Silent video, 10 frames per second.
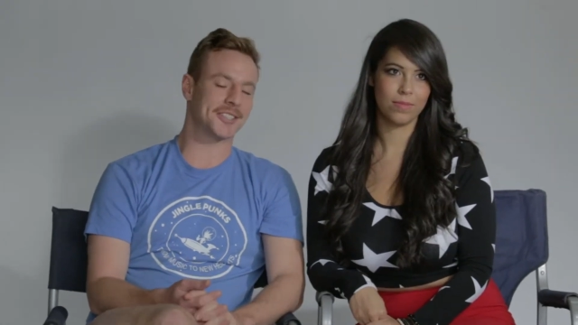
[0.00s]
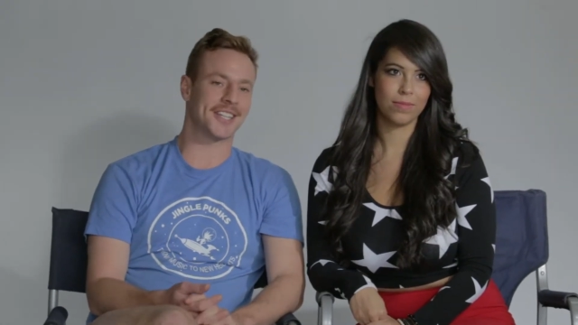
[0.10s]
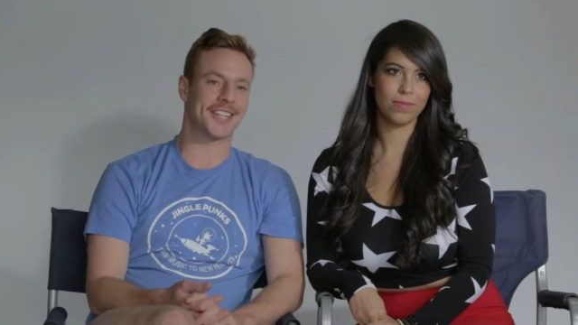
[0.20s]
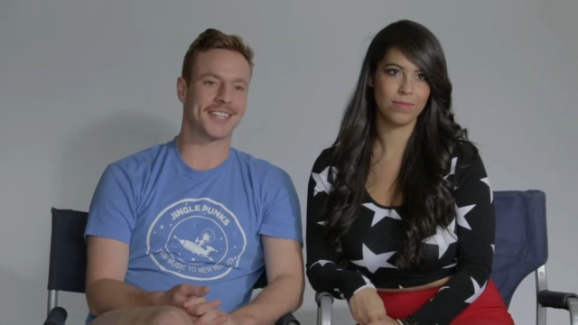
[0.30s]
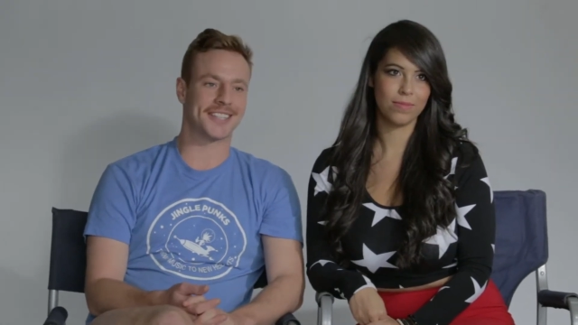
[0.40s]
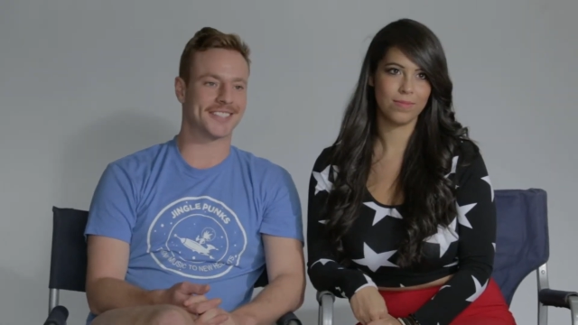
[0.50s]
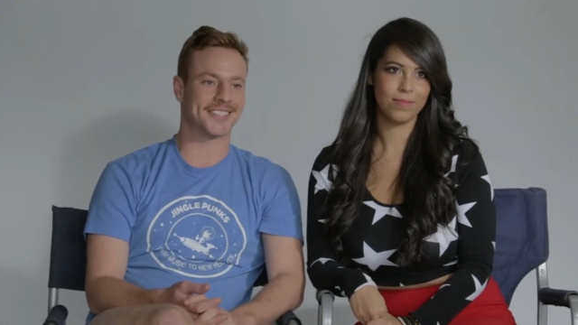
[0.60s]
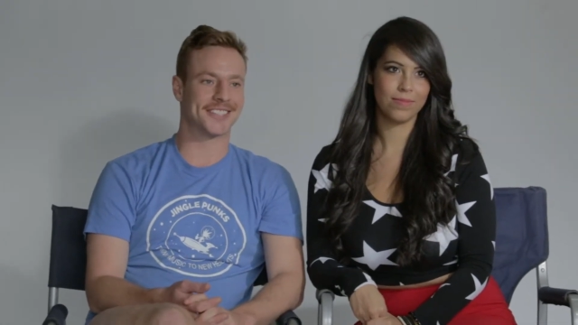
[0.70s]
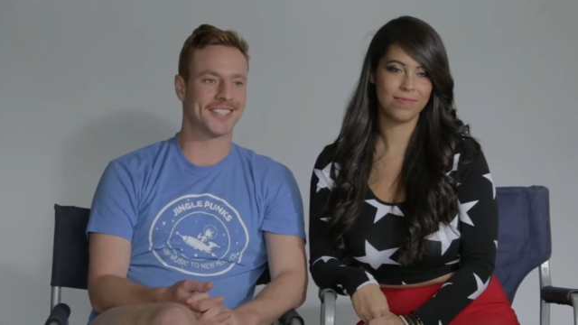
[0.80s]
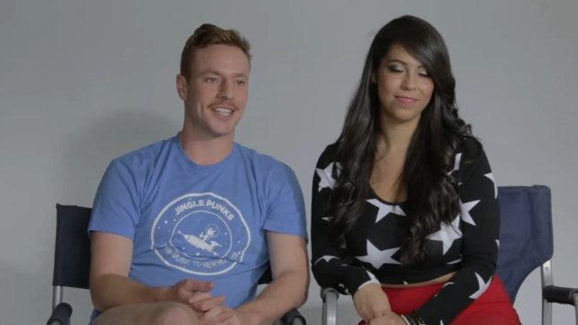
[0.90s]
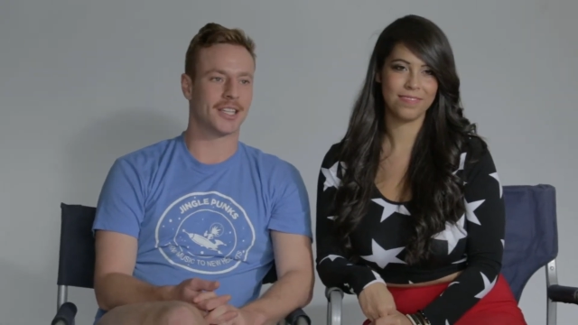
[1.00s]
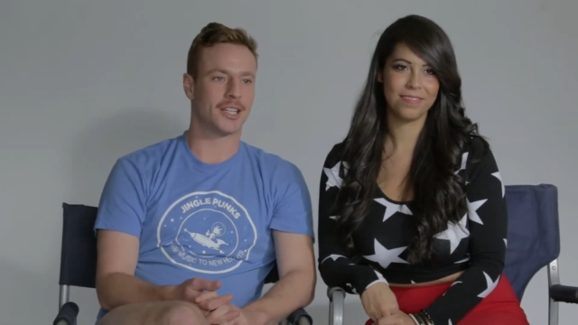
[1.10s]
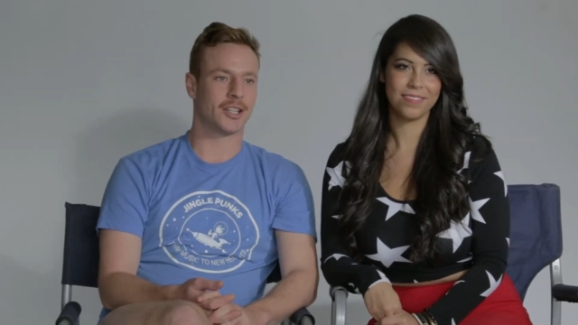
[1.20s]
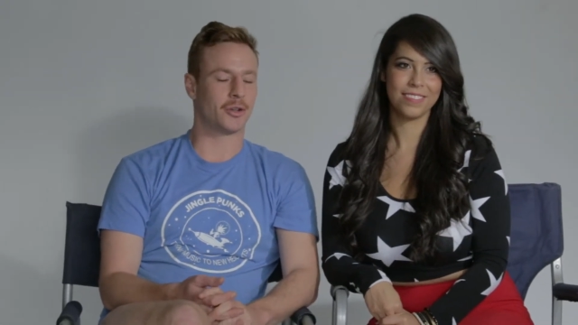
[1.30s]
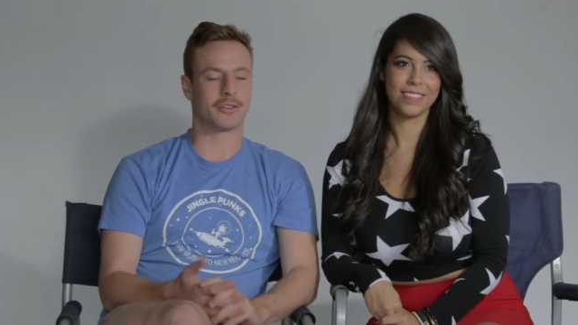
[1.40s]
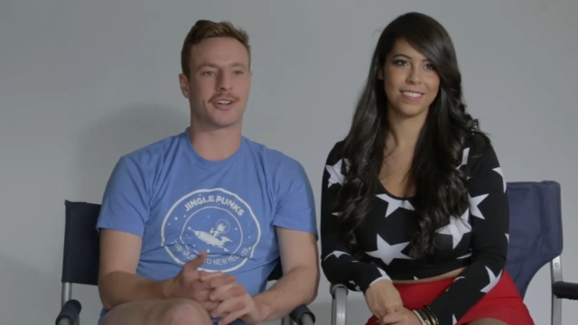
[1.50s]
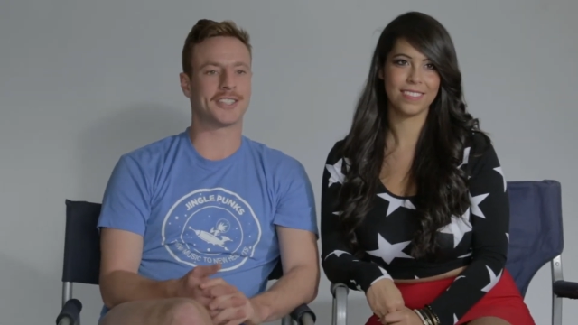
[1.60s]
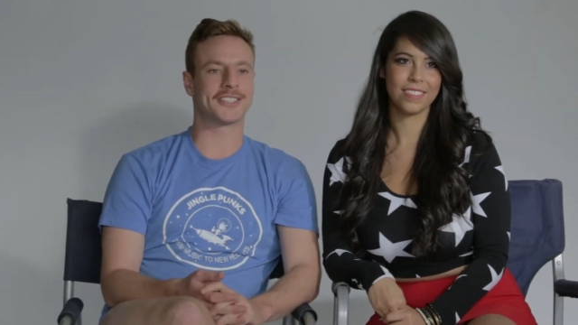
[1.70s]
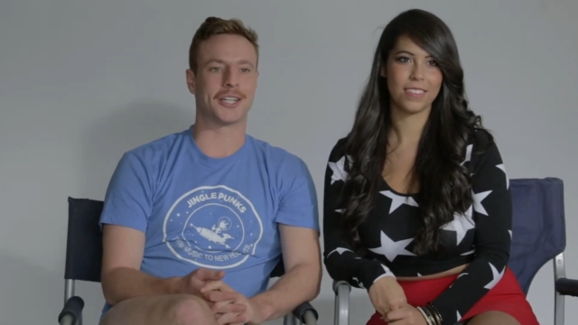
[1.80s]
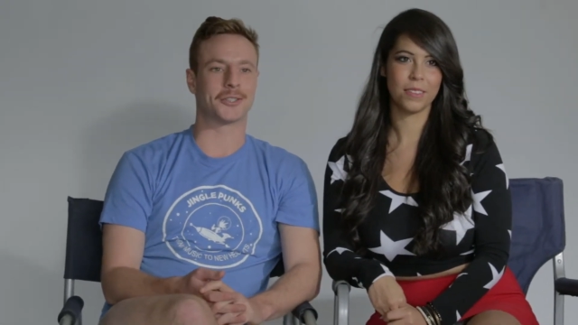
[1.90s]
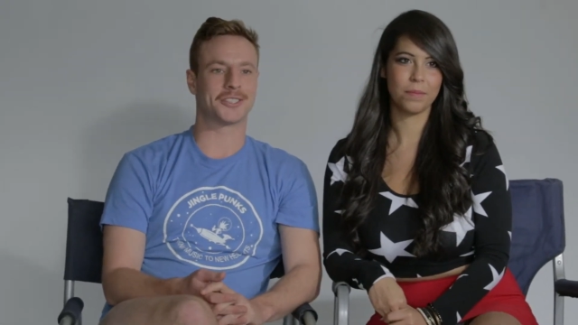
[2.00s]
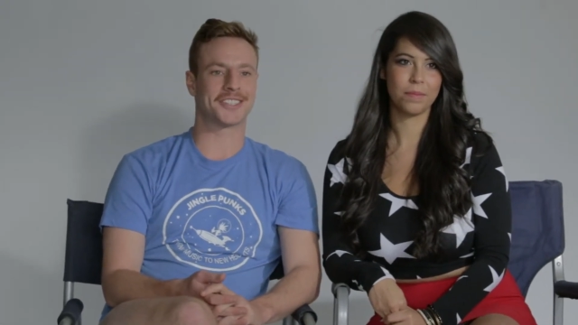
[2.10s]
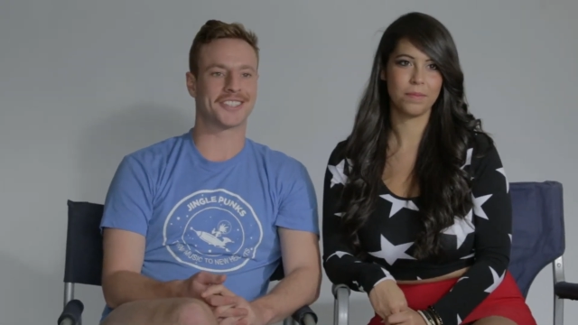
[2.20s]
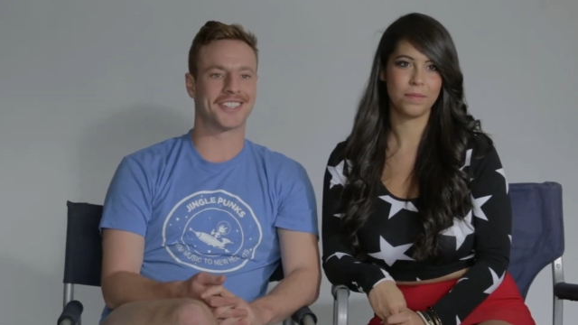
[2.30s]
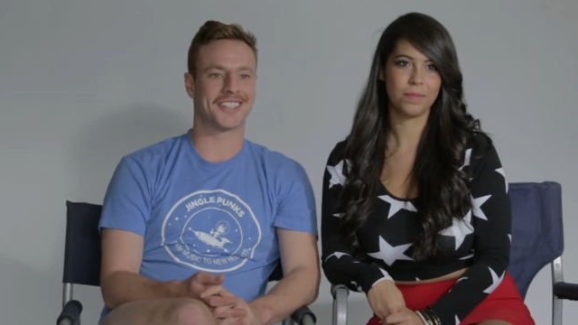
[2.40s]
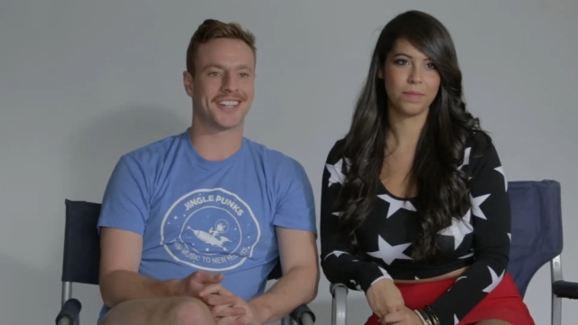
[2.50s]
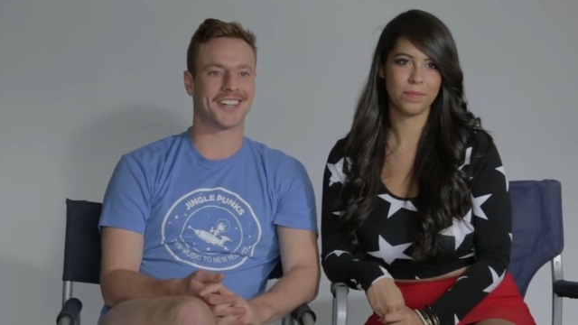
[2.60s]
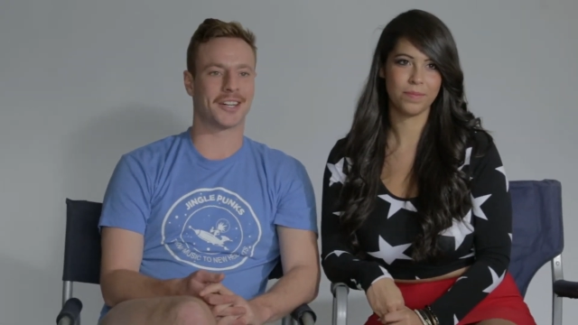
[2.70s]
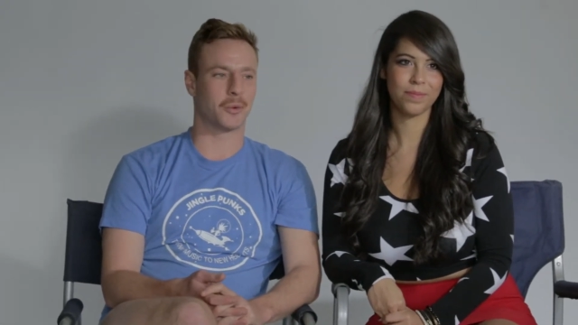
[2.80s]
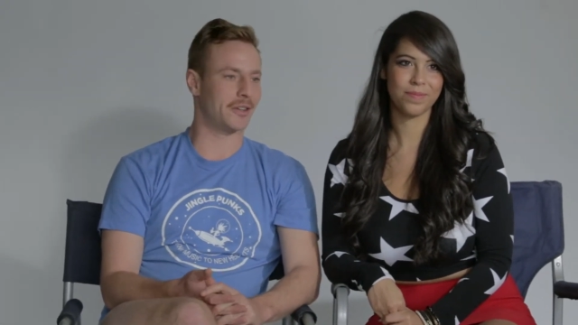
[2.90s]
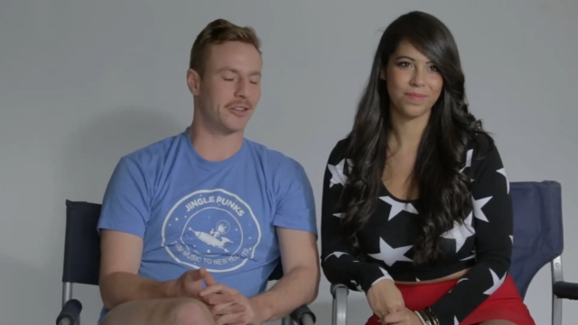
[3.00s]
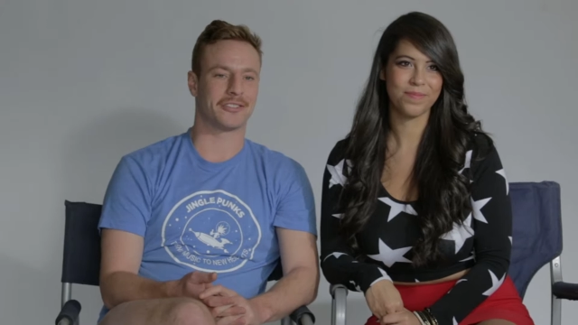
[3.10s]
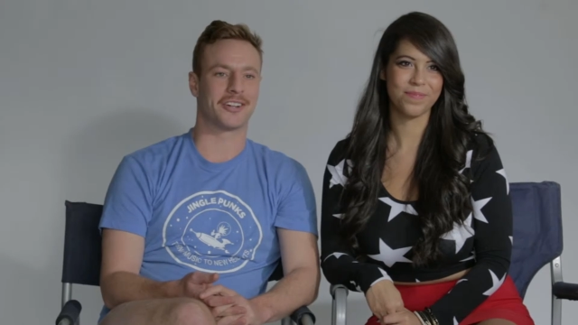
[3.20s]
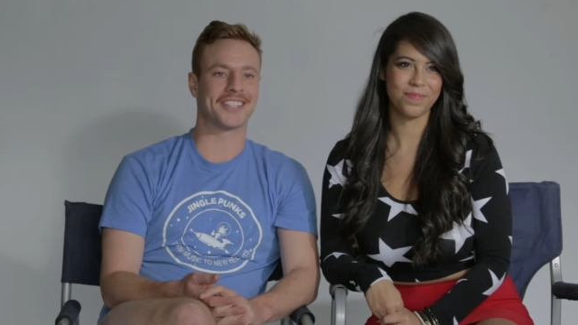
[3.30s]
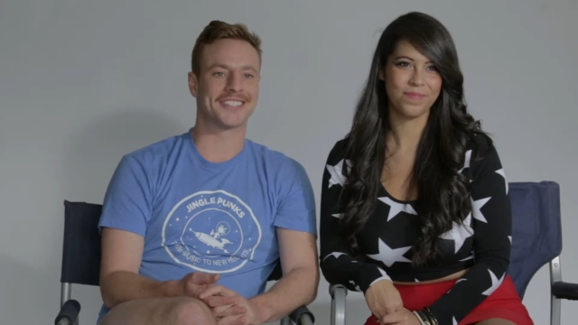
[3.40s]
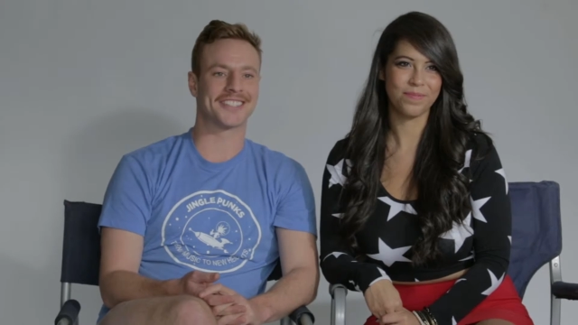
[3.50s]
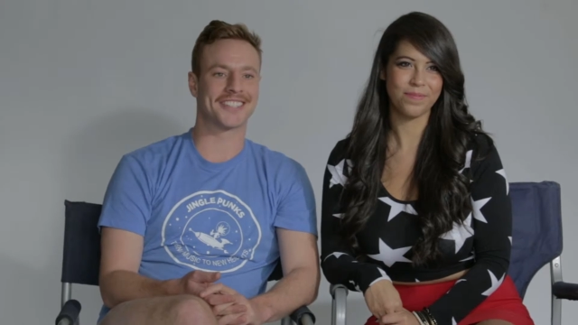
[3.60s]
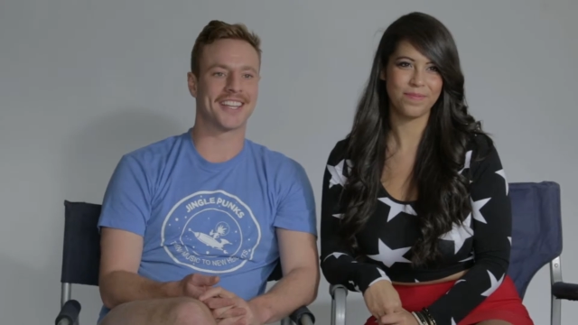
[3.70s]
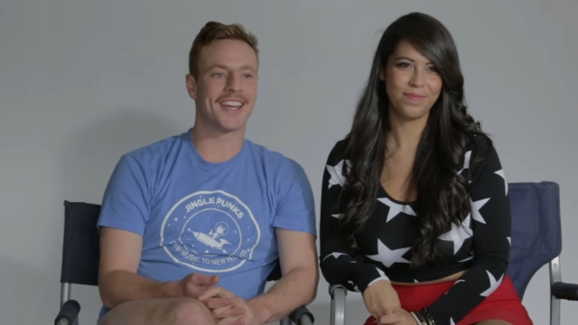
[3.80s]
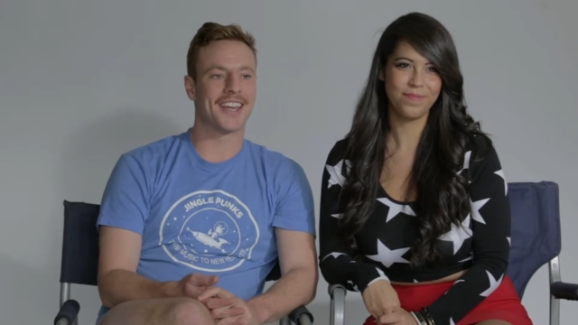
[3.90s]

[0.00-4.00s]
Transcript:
Speaker 1: was saying, it's your friend's house uh, with your friends.